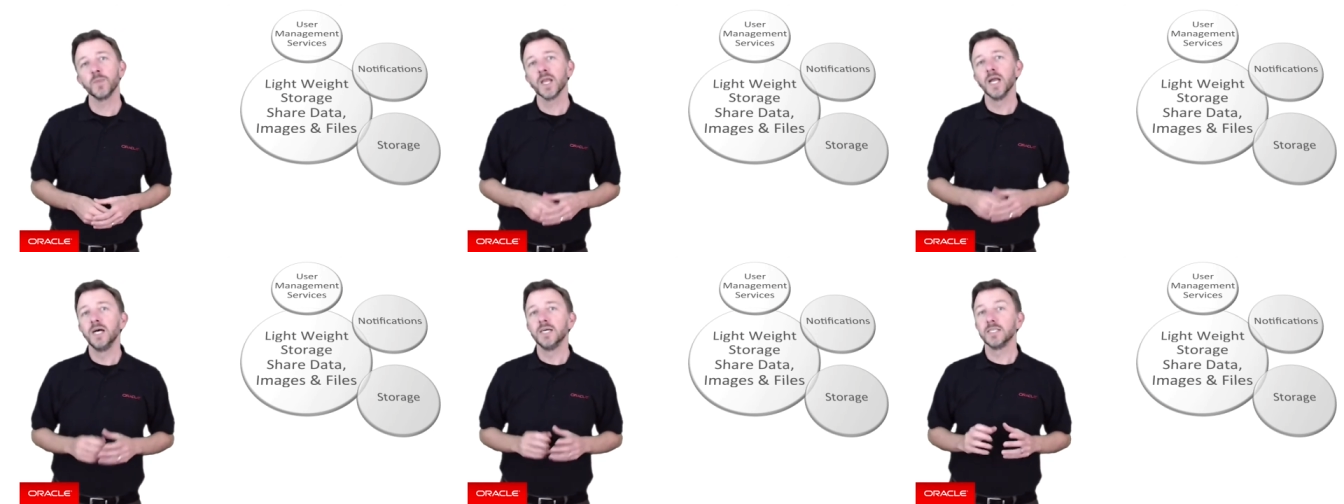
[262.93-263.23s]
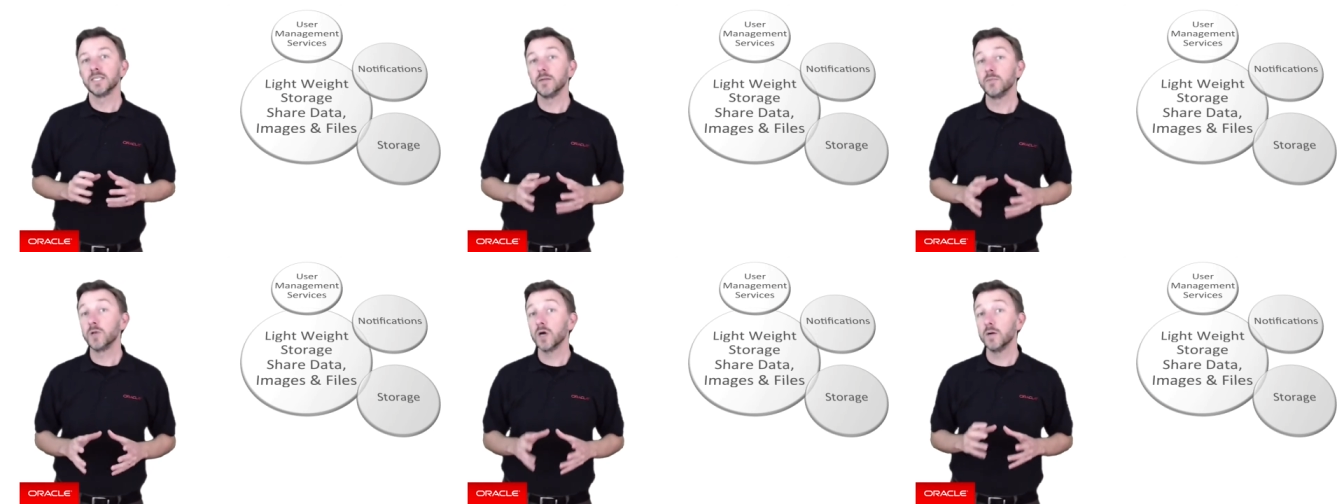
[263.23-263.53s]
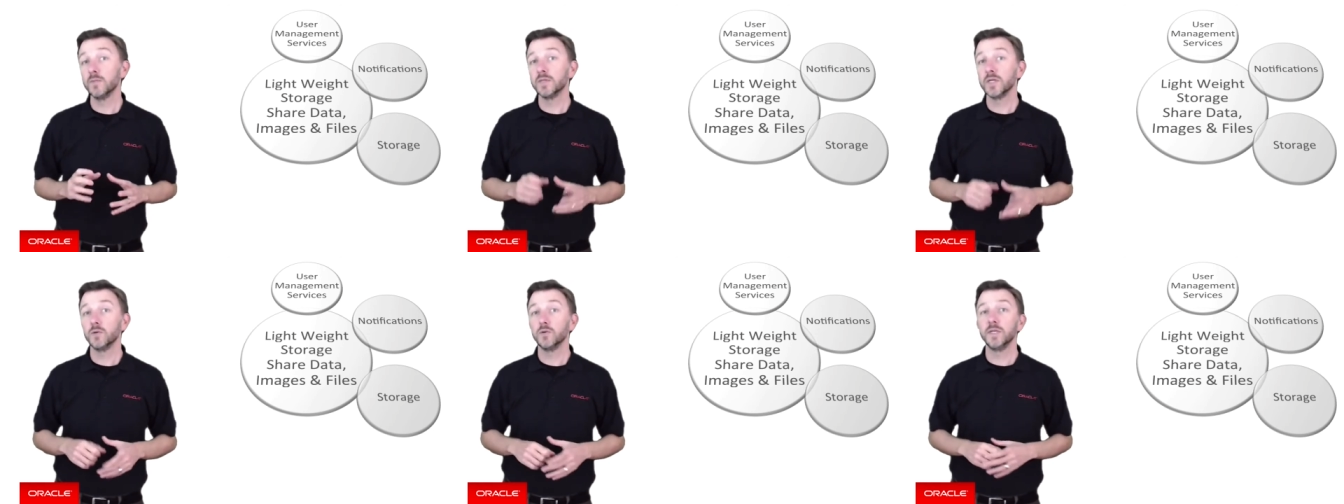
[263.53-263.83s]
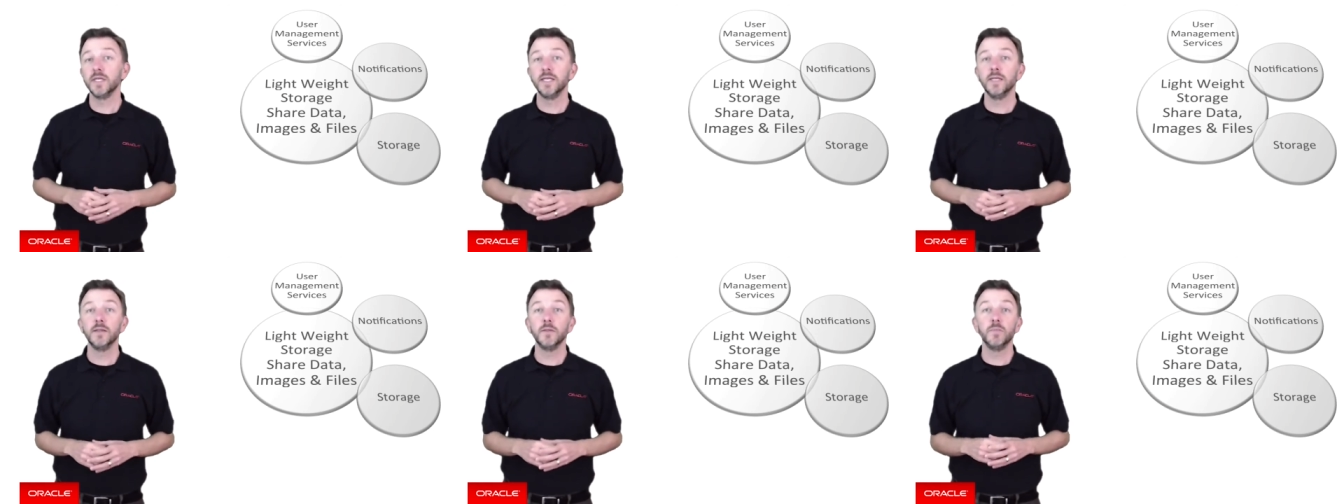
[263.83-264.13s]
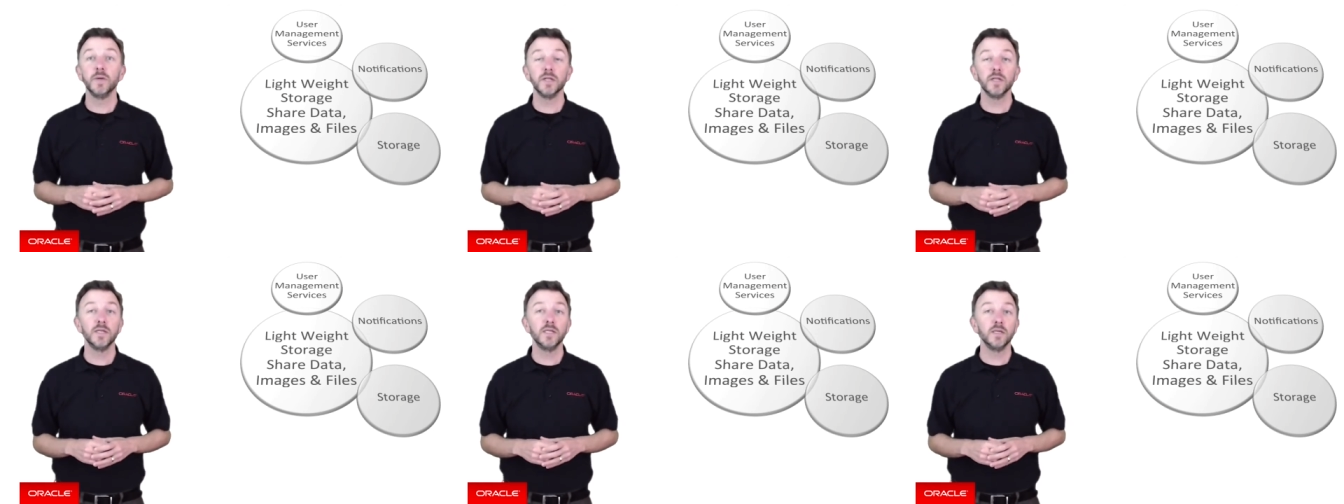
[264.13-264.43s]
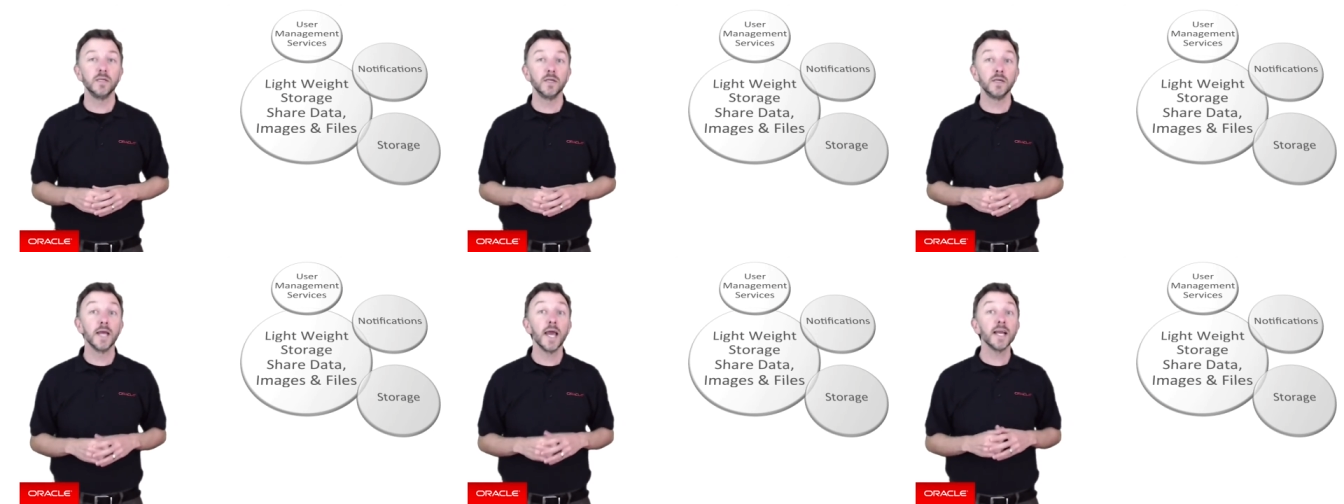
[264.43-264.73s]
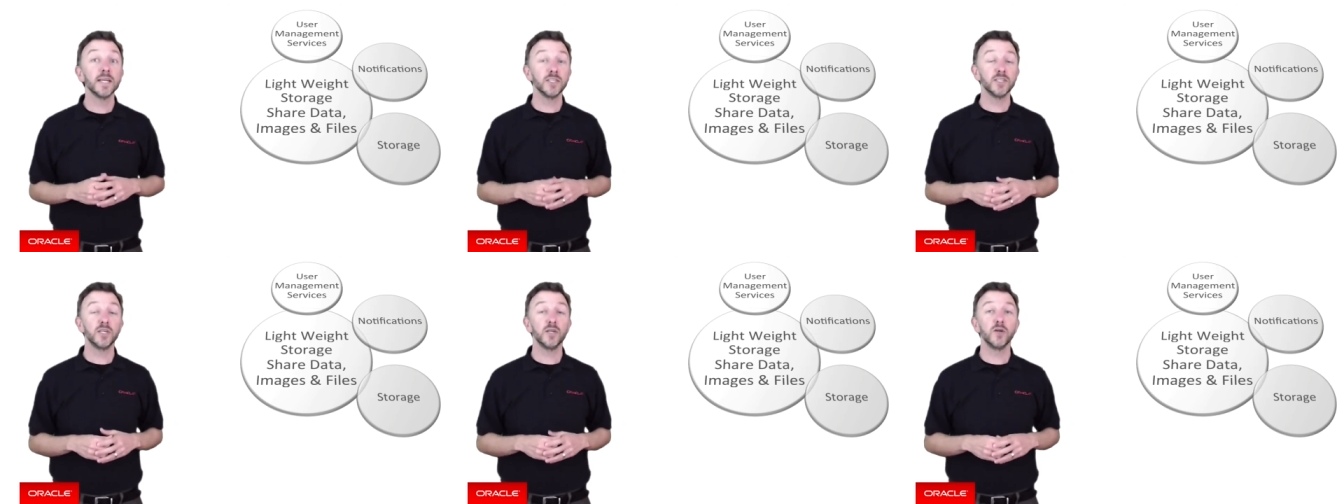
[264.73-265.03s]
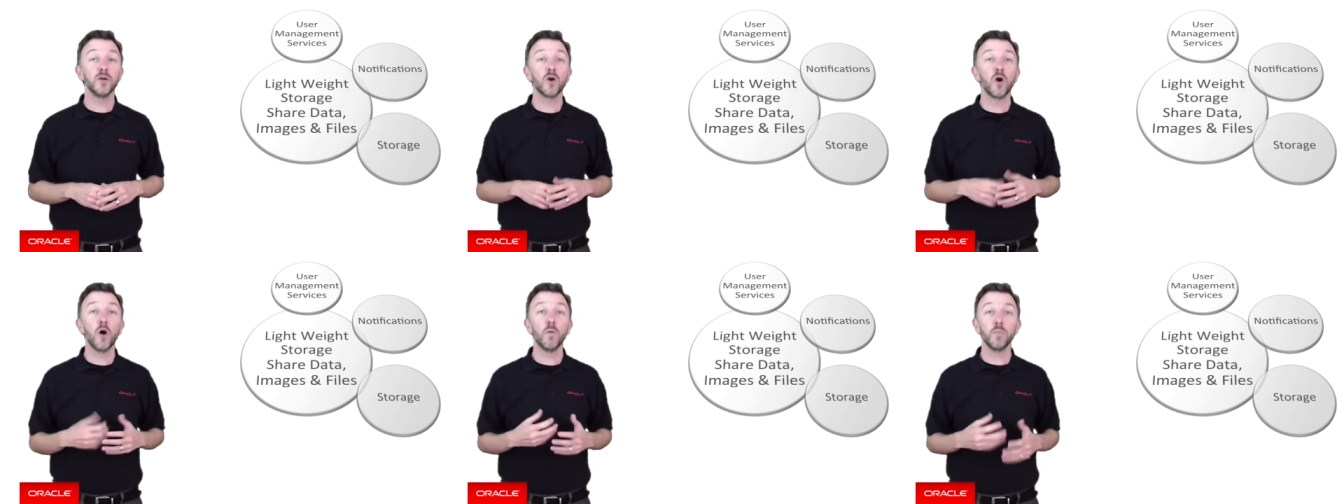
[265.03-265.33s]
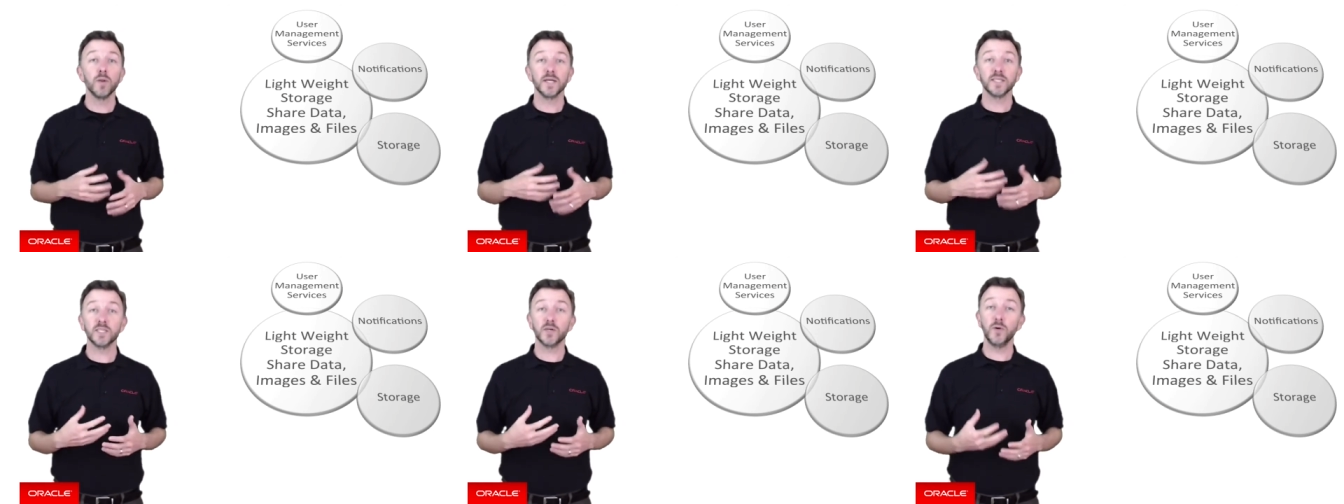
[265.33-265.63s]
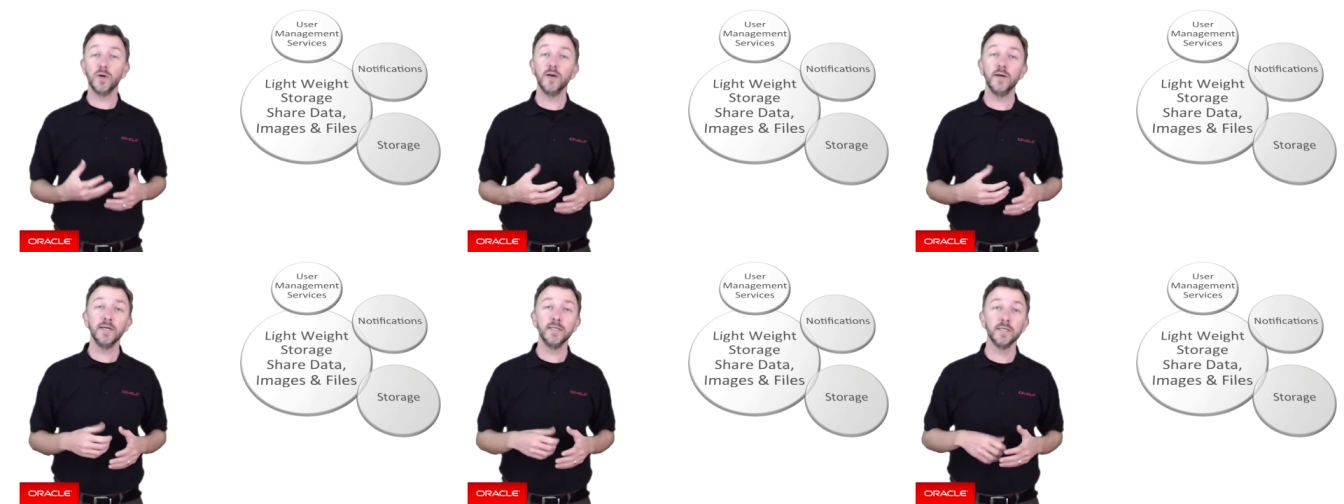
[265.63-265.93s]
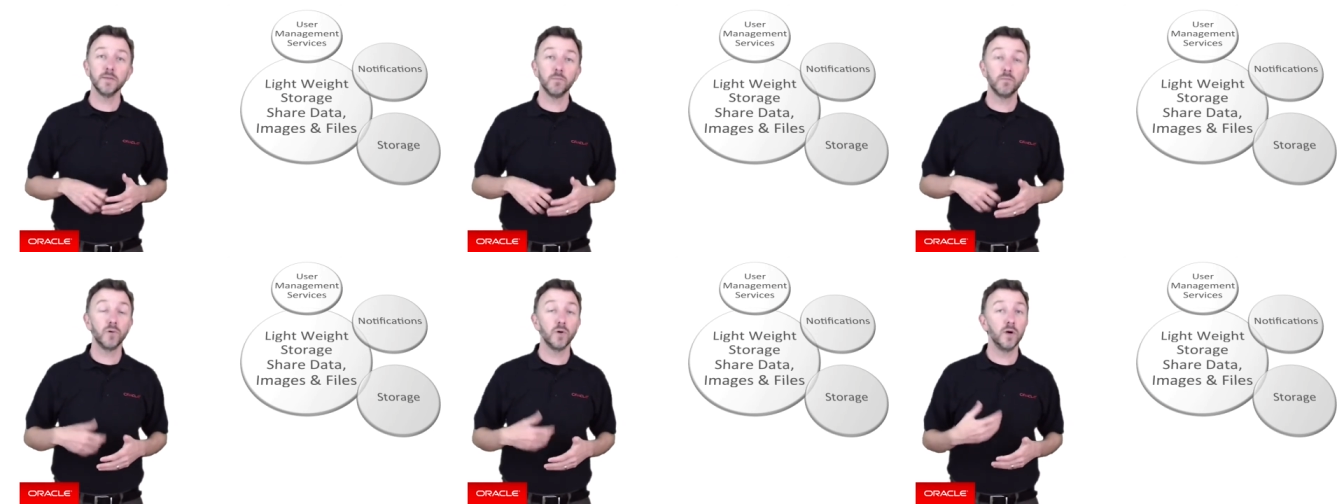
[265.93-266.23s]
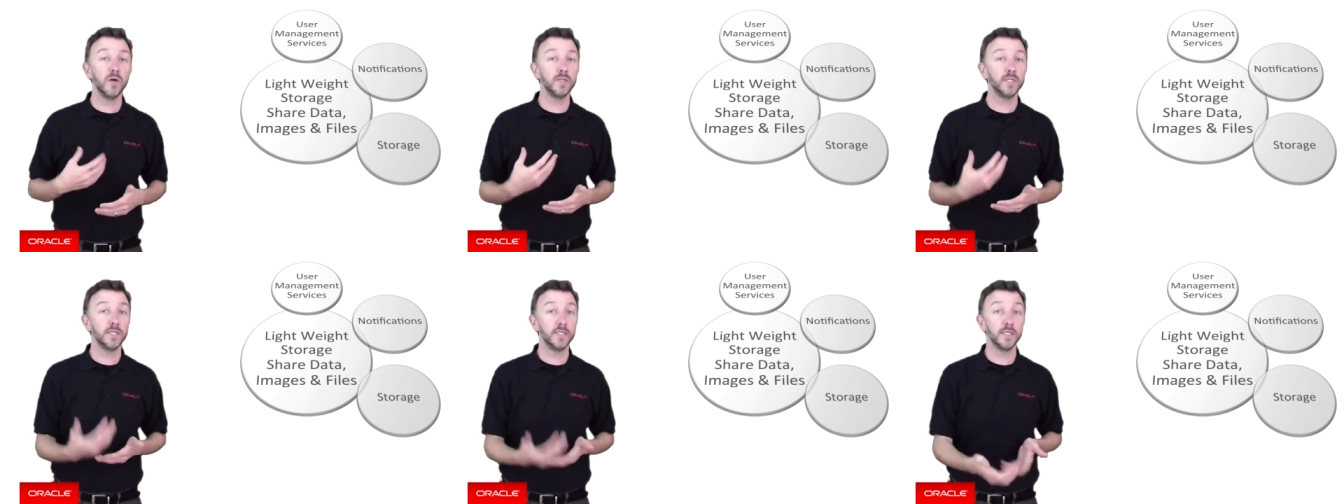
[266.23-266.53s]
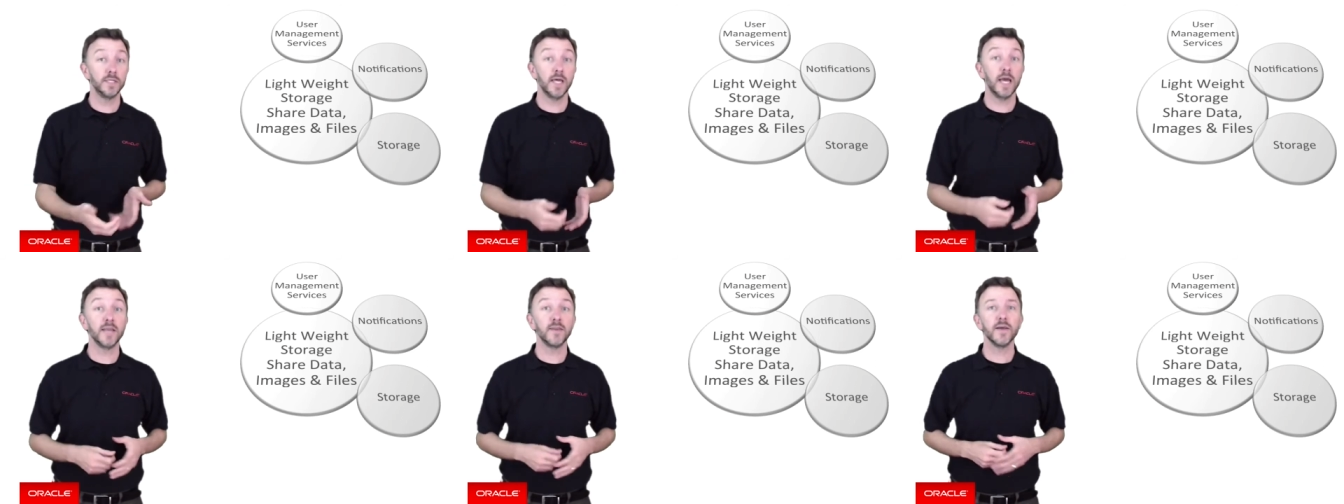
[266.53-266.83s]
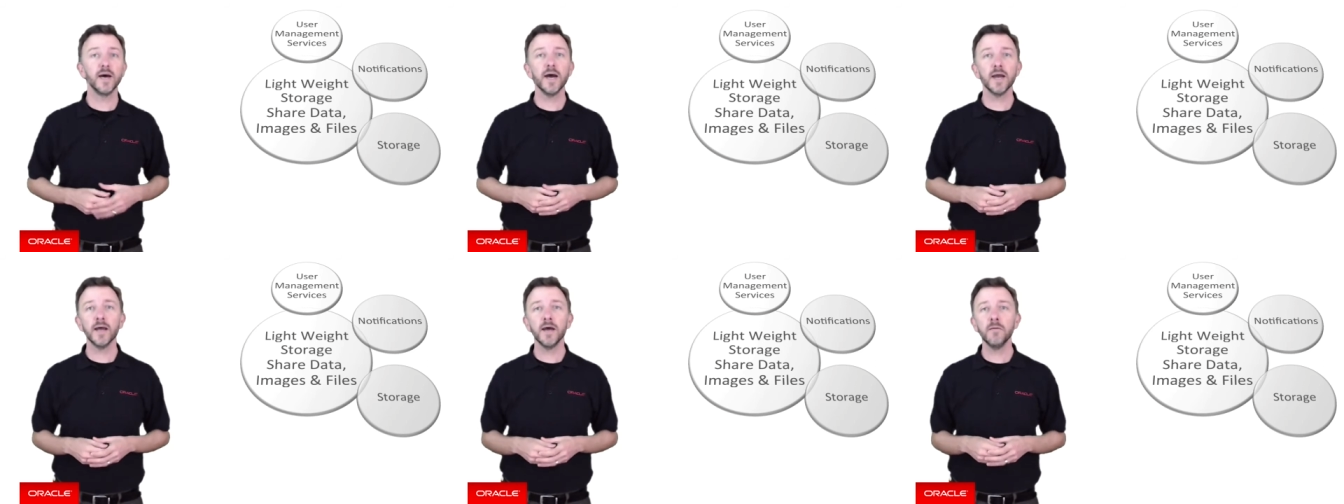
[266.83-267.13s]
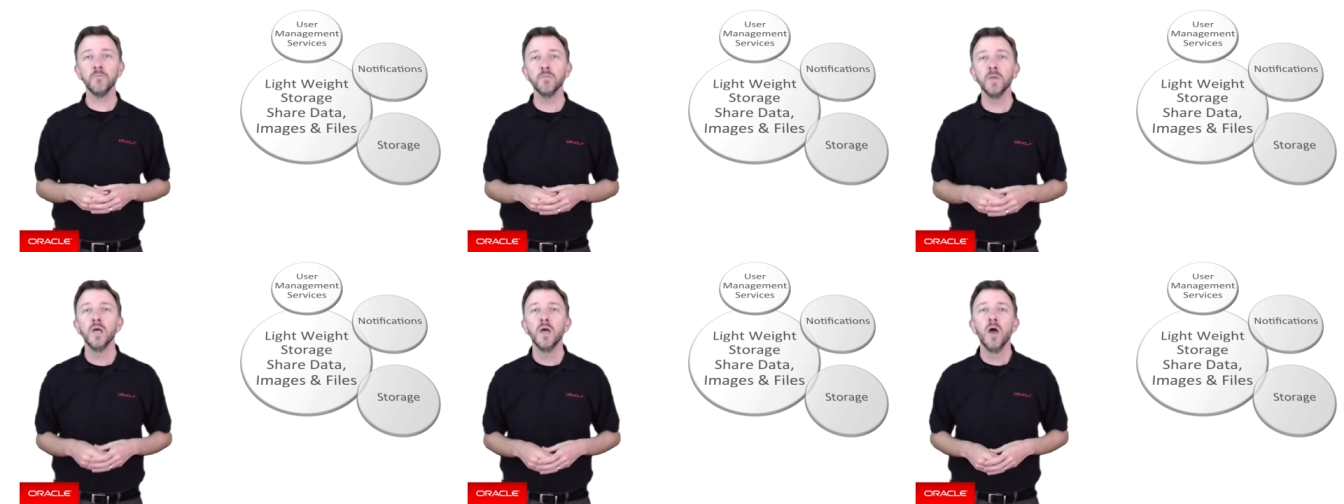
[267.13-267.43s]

Sometimes they will need the ability to execute complex queries and process that data,